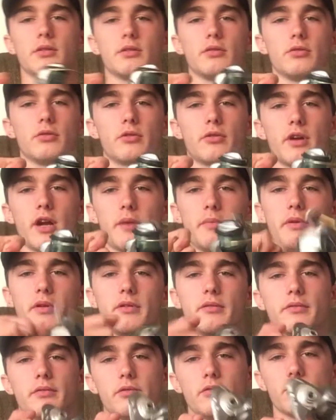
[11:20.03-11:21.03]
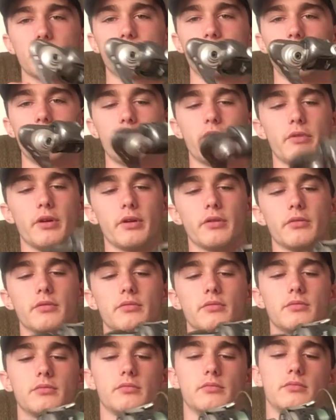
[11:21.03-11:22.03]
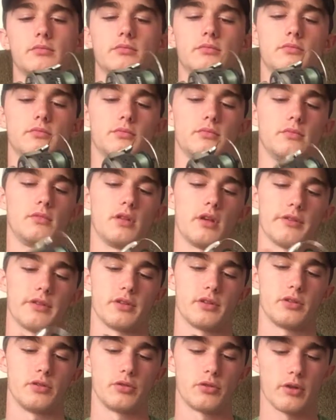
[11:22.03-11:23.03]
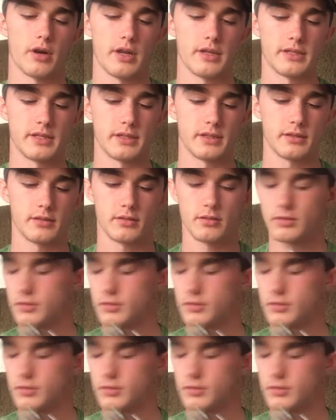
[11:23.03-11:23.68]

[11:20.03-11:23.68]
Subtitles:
a little crappy, little spinning reel. Nothing too crazy.